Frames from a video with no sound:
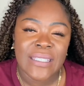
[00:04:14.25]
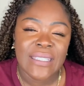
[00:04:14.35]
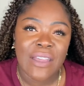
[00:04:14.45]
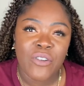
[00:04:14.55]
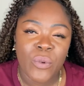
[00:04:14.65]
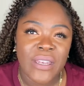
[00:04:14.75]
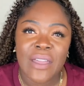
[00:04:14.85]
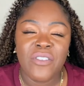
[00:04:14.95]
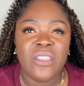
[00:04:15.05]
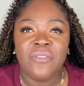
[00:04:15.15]
It's never, we're
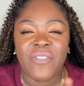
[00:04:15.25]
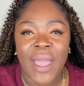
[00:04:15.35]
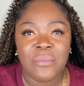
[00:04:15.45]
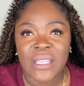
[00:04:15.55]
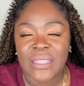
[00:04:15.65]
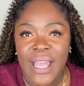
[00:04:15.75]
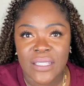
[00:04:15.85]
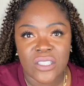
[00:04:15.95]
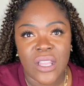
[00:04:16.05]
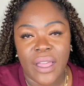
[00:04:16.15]
never the family
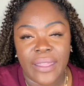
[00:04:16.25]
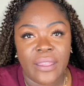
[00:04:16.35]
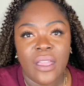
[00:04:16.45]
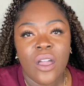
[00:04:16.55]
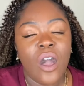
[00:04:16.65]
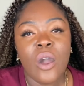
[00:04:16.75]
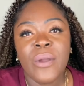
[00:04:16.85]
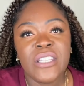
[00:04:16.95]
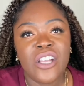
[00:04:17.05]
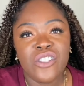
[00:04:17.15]
that's like, oh,
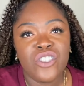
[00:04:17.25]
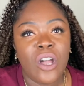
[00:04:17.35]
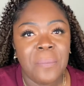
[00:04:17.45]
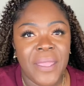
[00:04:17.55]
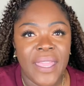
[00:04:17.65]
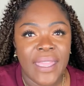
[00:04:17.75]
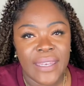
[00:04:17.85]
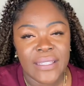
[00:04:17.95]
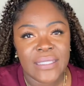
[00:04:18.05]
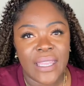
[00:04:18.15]
we're done shopping
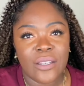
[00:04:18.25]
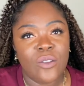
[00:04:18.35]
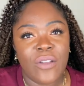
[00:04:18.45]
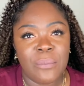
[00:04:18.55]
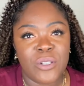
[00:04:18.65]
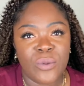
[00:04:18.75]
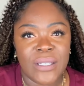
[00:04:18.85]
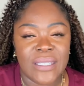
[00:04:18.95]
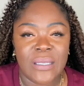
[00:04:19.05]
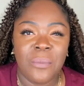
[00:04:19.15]
and it's like November
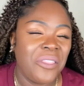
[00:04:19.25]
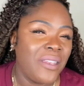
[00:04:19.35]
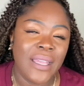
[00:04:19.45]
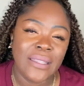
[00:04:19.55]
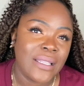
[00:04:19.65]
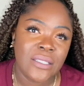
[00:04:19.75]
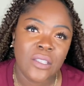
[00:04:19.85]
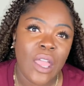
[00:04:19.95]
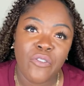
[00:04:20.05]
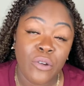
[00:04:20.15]
20 something. Like that's
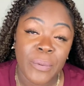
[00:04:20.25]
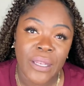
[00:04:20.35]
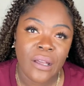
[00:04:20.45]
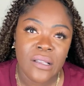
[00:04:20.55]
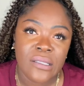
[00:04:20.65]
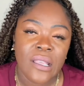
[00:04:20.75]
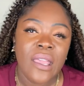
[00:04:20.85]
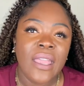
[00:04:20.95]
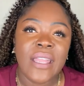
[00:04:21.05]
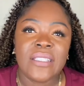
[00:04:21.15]
never been us.
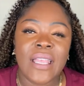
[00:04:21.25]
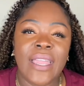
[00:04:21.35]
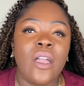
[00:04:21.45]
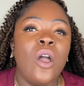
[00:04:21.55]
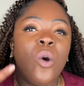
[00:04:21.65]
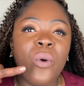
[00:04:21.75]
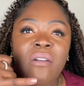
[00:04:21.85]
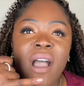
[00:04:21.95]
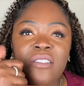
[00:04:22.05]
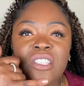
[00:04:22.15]
It's like,
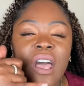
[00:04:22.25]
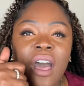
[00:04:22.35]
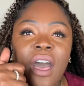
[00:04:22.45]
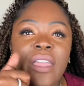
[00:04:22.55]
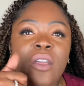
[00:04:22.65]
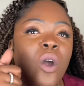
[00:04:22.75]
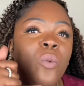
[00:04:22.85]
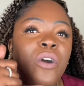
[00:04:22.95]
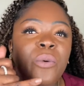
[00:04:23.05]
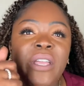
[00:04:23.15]
we're outside,
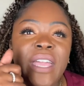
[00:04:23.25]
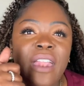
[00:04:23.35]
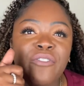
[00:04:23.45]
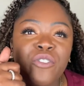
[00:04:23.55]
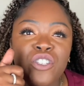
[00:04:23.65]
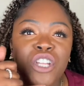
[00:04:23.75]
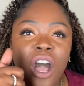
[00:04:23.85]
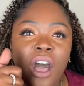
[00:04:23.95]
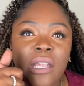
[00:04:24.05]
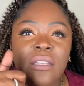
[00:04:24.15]
what do we get for
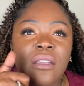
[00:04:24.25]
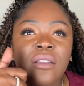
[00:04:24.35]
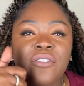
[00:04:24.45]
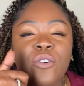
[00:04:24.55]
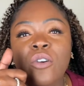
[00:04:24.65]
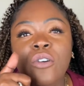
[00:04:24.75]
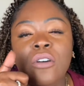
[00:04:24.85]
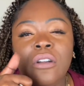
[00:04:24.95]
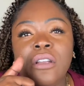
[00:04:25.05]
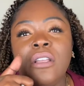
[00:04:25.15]
John
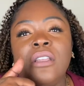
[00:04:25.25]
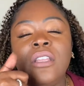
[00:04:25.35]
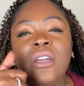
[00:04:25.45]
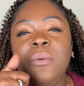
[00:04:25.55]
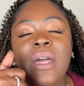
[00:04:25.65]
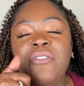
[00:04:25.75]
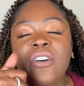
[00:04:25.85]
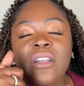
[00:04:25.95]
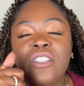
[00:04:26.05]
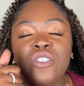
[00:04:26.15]
for, you know,
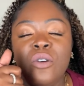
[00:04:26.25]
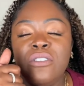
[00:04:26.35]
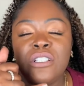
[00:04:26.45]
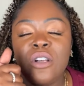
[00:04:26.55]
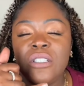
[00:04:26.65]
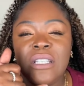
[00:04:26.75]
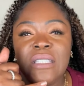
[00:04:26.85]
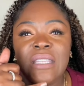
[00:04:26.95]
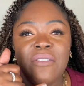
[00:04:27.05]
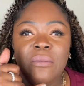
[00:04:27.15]
whatever, the store is closing in
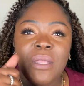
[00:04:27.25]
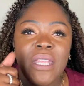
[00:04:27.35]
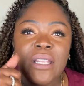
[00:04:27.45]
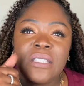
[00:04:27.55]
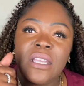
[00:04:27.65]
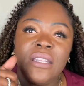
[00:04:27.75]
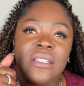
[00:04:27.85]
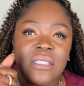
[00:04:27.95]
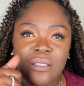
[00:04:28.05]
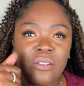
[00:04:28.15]
7 minutes and
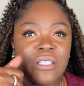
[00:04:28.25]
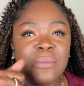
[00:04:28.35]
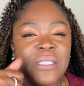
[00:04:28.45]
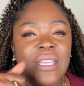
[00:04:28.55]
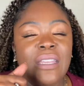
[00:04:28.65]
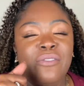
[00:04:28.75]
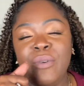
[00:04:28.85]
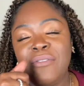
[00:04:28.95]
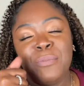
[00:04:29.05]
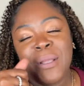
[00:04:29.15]
it's Christmas Eve,
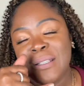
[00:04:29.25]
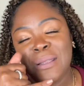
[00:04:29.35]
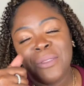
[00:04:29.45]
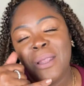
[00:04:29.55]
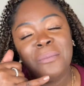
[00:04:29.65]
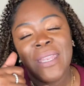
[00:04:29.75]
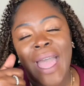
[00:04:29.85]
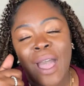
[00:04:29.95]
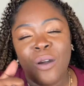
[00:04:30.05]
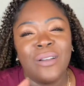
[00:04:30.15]
we have to pick something up
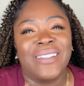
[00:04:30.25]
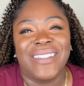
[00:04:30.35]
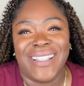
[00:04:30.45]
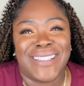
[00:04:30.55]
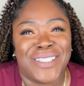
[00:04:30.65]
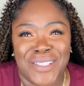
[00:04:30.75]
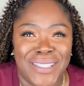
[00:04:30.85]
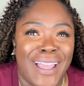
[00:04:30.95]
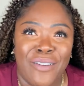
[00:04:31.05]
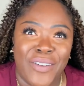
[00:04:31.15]
now. That's
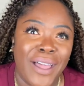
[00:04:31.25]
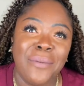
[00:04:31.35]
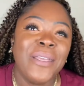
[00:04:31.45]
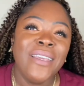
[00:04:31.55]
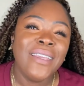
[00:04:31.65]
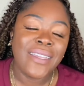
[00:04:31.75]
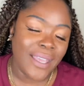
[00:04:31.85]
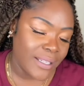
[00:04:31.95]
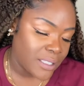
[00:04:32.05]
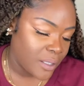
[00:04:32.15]
usually our vibe.
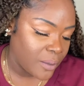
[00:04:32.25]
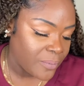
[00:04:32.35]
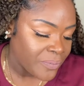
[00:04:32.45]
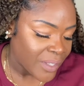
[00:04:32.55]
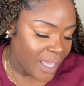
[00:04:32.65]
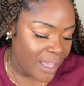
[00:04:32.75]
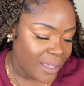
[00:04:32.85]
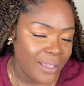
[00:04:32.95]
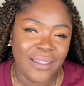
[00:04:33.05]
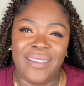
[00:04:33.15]
Yeah, so
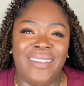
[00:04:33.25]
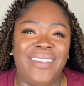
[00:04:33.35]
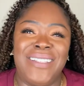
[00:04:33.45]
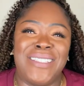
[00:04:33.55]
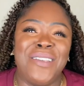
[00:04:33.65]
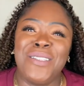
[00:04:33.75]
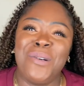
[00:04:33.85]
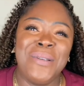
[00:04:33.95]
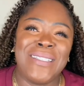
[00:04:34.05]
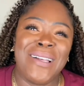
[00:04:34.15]
so it's
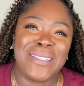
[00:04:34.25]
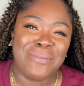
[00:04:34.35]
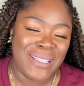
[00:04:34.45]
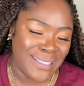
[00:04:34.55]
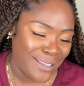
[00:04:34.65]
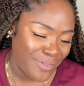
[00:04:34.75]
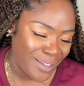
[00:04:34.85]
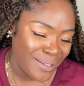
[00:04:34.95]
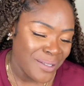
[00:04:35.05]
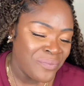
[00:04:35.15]
always last minute stuff
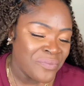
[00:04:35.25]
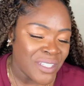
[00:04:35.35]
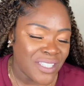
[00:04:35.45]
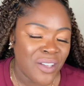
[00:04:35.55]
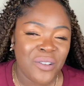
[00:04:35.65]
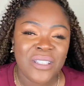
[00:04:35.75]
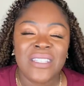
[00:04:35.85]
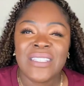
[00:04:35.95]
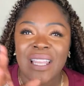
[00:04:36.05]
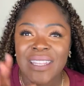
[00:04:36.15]
here. So
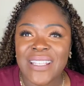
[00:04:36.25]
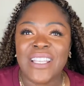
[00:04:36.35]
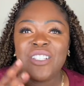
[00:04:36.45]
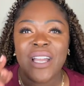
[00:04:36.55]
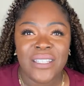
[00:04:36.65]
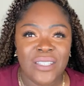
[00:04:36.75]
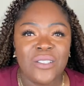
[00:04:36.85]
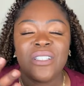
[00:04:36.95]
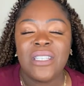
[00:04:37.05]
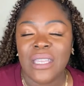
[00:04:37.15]
Sundays I try to
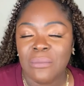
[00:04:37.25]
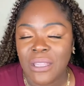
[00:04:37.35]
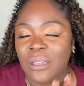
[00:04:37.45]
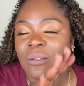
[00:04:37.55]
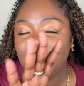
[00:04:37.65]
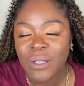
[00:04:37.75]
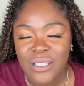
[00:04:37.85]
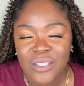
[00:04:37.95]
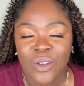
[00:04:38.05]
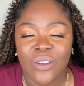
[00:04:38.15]
usually keep, though, when
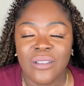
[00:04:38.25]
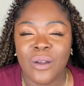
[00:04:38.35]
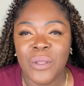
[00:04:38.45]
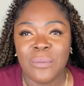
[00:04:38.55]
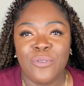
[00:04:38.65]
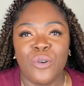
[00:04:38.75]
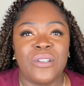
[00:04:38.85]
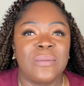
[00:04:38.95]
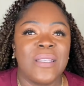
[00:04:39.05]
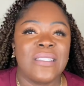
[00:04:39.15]
it's not a week before
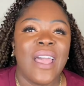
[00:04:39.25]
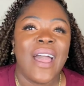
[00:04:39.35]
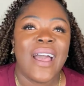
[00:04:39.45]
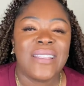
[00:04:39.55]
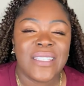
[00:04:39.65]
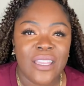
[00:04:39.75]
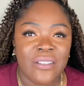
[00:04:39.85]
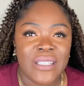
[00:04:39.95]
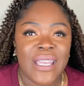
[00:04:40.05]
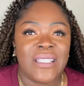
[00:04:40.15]
Christmas, as
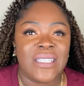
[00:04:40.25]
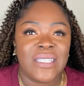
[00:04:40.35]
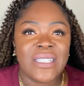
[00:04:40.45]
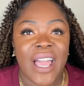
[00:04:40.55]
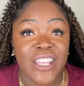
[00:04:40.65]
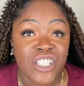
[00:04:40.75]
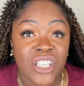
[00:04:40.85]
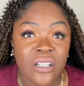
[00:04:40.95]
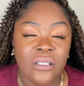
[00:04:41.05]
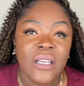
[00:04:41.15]
sacred days to just kind of
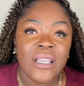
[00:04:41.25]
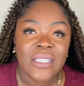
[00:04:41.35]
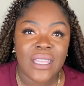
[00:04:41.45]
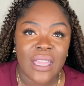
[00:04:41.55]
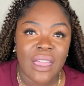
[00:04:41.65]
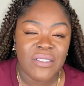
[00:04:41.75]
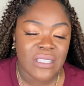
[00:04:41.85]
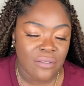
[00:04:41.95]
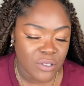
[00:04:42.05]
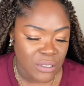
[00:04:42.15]
chill, take care of
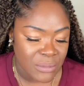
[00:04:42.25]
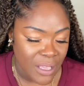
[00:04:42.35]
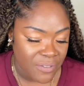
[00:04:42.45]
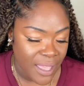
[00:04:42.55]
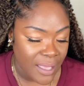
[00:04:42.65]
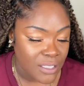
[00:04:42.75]
yourself, do some self-care.